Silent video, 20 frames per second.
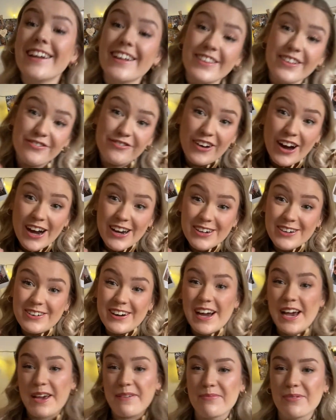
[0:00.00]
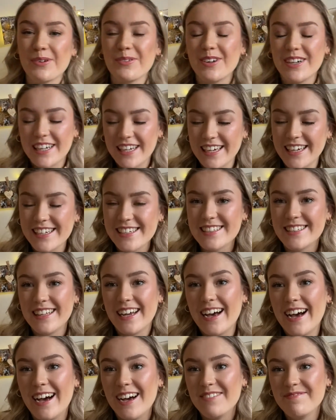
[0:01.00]
the final April release
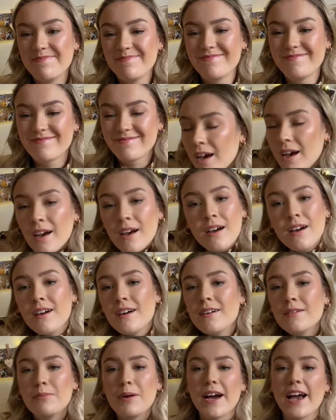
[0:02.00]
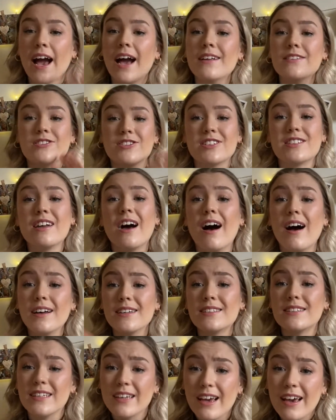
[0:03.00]
that my head just hurts
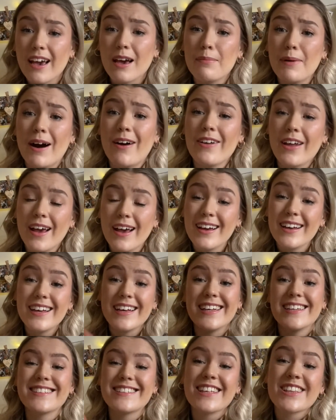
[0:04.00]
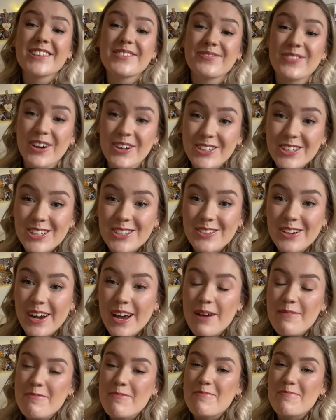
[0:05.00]
thinking about it. It's The Road
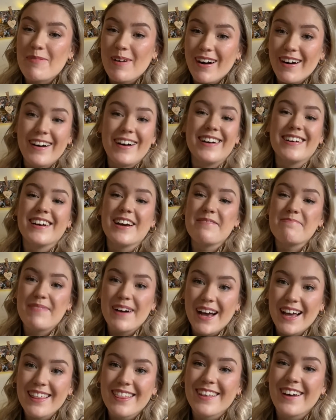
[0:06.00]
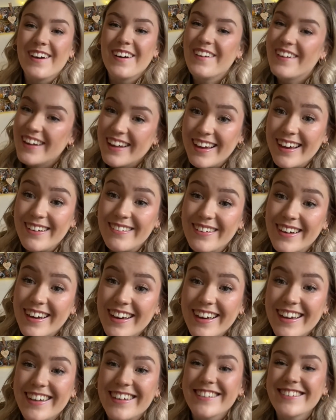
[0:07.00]
Trip by Beth
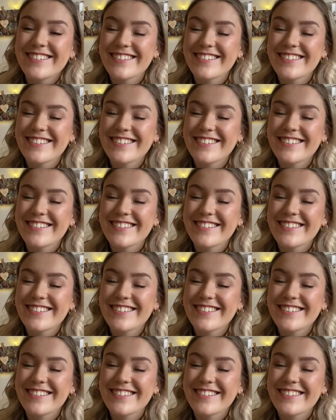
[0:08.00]
O'Leary.